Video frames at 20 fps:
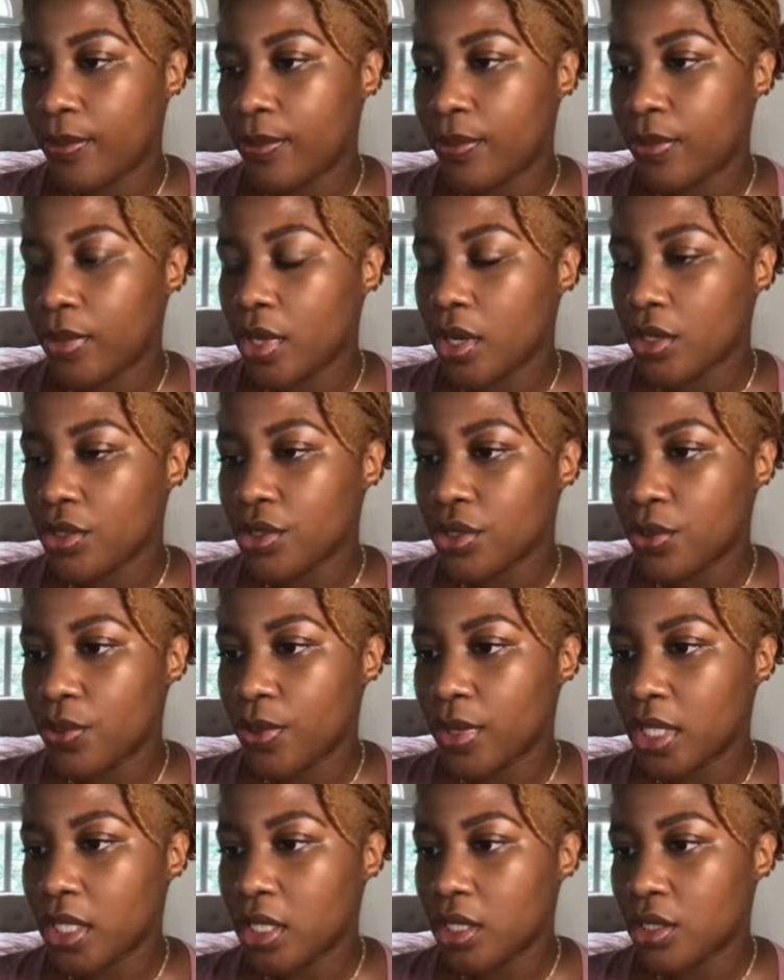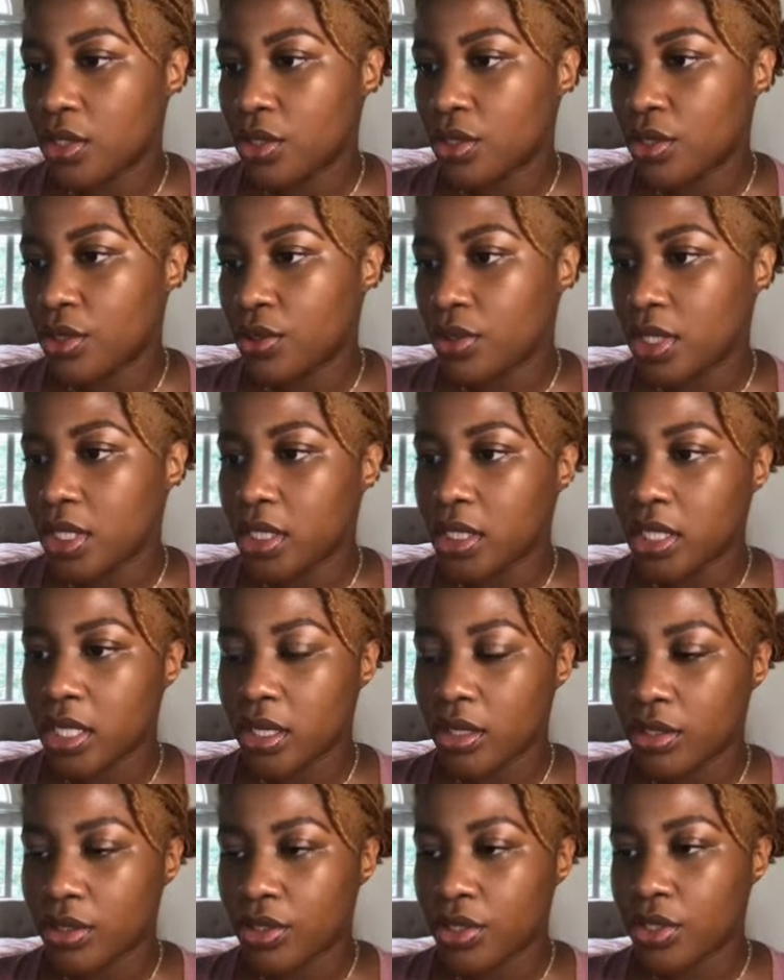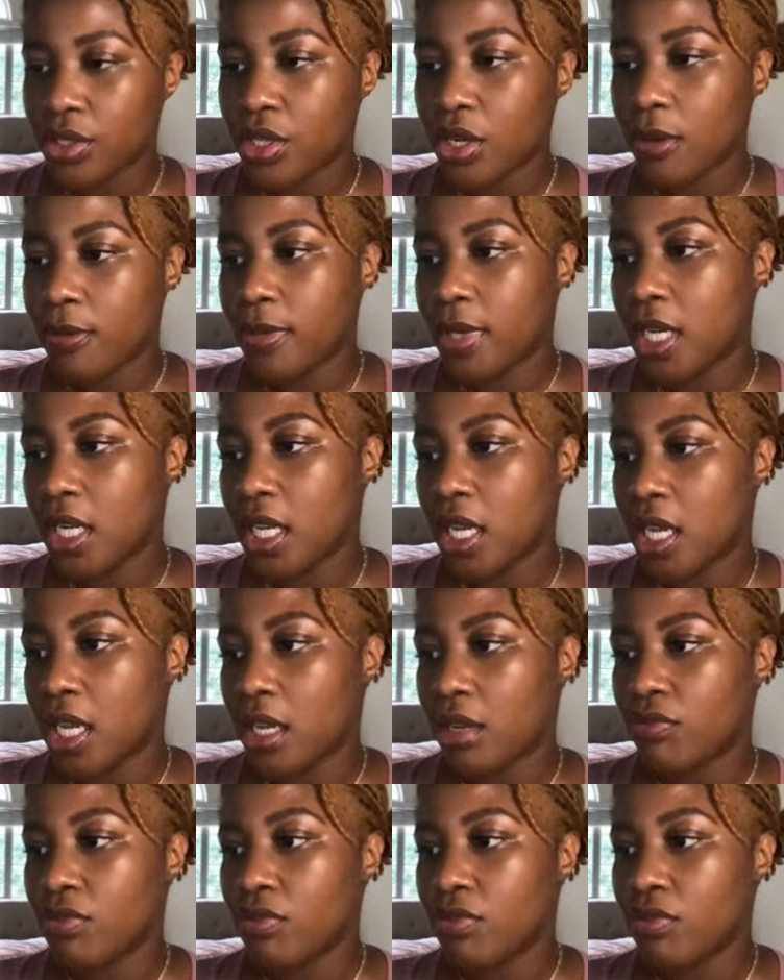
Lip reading: We also went into detail on determining